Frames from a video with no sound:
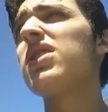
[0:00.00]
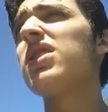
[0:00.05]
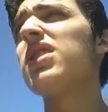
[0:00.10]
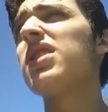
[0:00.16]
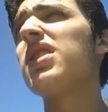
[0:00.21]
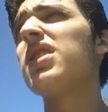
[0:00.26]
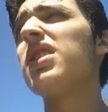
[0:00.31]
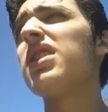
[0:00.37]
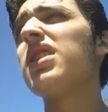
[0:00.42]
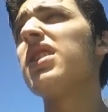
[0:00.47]

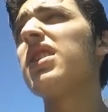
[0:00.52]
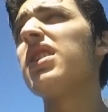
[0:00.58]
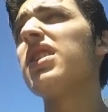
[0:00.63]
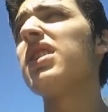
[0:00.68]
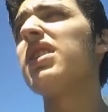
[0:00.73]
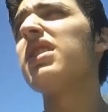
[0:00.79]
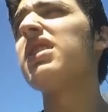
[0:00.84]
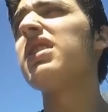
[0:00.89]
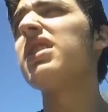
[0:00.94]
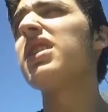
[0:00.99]
it's
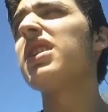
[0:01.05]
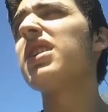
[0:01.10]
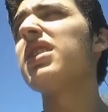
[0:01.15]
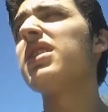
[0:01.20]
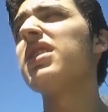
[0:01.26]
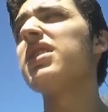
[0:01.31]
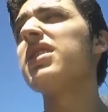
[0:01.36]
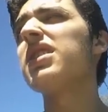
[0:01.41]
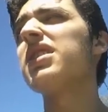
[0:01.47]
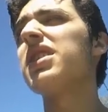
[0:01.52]

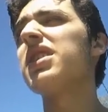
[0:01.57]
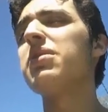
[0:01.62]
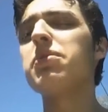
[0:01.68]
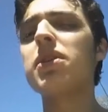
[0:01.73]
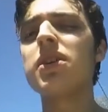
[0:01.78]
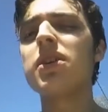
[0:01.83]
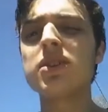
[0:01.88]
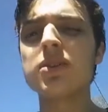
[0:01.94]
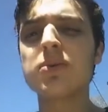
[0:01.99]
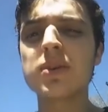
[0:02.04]
like 10
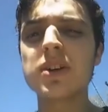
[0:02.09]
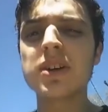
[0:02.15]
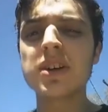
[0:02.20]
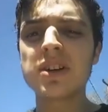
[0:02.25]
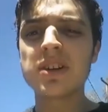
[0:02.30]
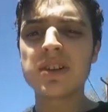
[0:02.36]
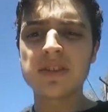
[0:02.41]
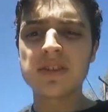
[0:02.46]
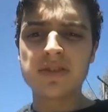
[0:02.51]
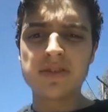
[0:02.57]
minutes
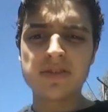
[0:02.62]
away.